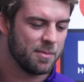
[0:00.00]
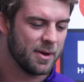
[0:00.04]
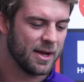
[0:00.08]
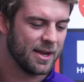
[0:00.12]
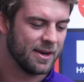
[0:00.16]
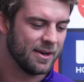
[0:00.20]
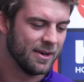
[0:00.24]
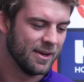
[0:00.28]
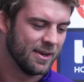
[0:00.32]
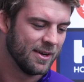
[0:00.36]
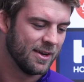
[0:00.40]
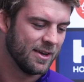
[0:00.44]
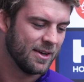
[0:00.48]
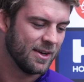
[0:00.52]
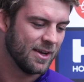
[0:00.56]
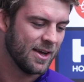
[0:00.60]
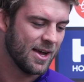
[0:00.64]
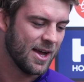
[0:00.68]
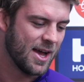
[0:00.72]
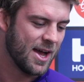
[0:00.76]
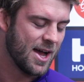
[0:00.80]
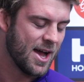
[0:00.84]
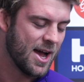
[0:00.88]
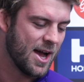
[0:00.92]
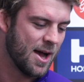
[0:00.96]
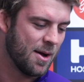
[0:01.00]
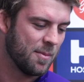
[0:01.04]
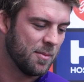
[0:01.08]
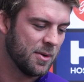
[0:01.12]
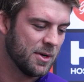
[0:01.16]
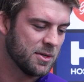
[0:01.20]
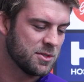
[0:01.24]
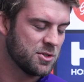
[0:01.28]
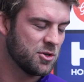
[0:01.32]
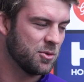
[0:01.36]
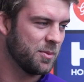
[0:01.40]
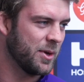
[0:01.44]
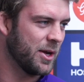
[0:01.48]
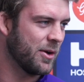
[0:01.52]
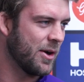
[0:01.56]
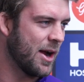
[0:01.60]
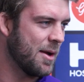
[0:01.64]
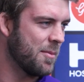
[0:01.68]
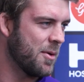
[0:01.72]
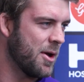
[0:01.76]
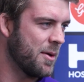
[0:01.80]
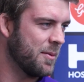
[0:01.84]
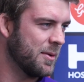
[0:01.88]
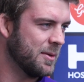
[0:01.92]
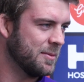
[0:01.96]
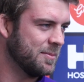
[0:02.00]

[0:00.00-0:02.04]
but it'll still be a great moment.